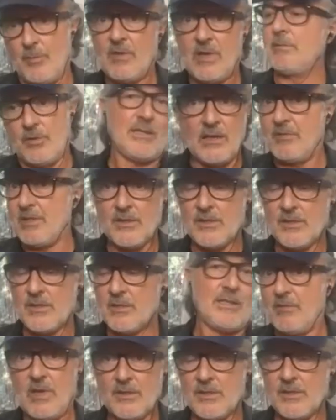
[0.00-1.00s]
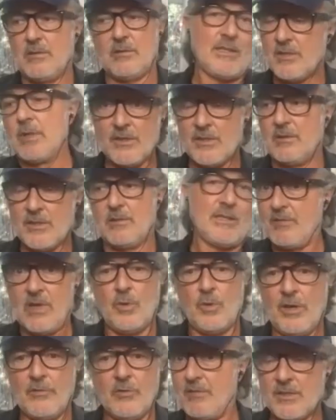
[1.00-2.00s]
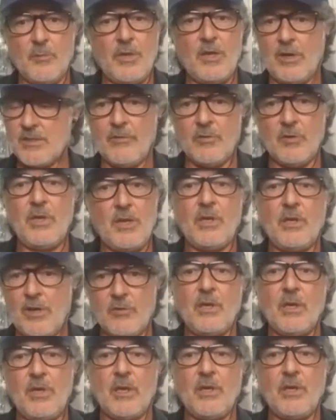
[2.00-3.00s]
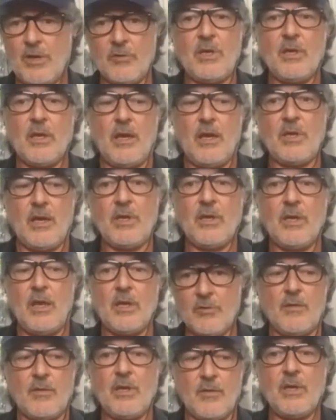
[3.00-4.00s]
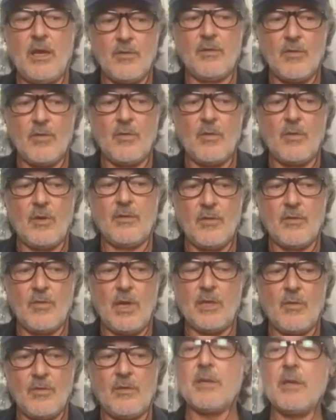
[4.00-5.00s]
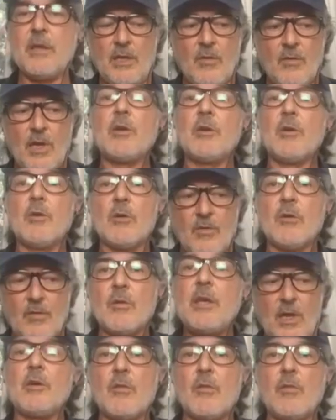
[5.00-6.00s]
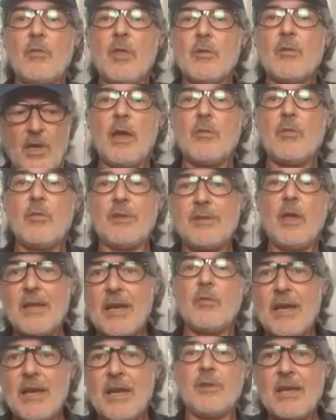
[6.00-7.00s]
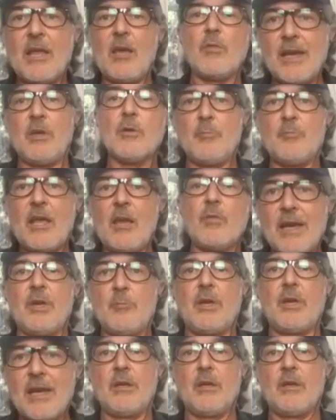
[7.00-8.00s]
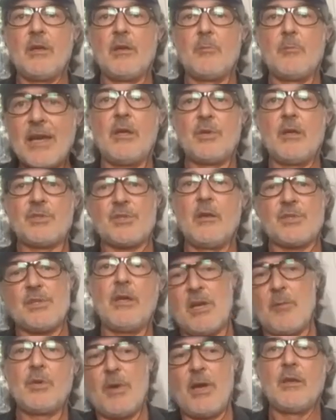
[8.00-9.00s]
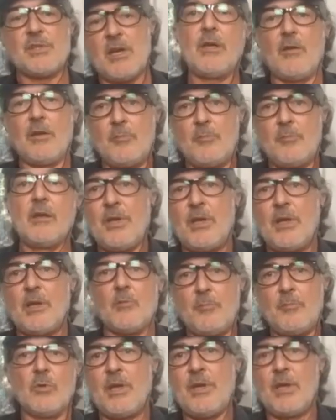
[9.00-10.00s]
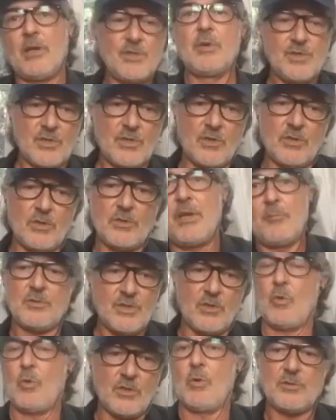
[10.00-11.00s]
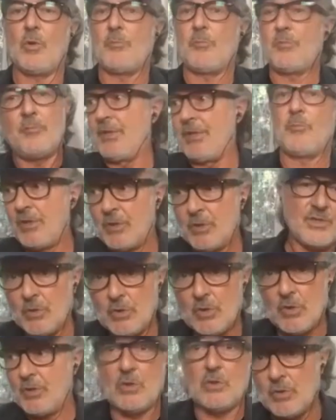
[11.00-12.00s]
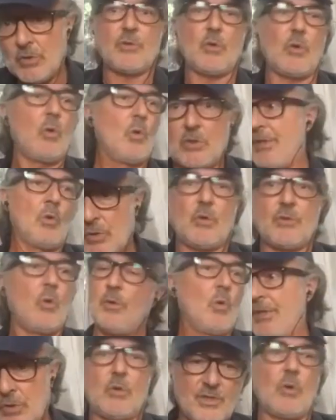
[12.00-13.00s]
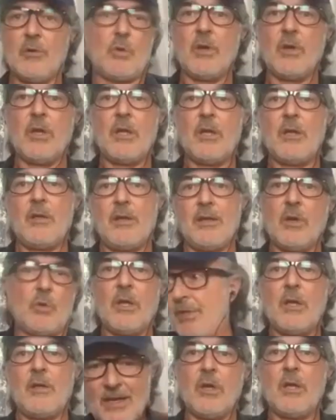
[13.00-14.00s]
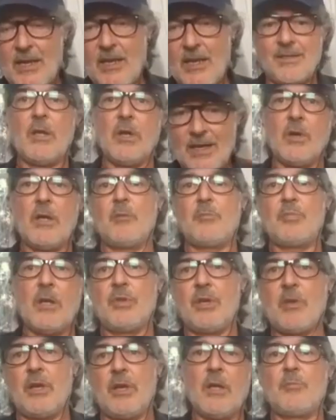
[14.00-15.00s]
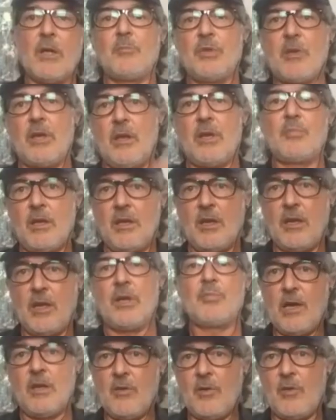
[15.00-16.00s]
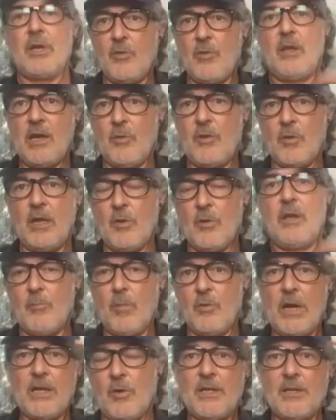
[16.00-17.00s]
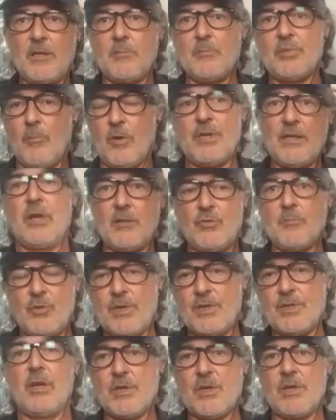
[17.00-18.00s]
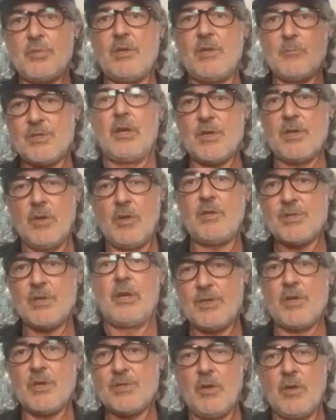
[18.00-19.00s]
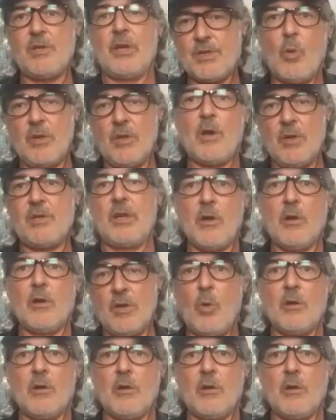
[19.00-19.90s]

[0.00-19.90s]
violence, mm-hmm. you know, whatever it may be, and and can hear that the dynamic at play because mm-hmm. it's not about it being a religious cult or a political cult or mm-hmm. whatever. It's the dynamic at play and how your mind can play tricks on you if you're not aware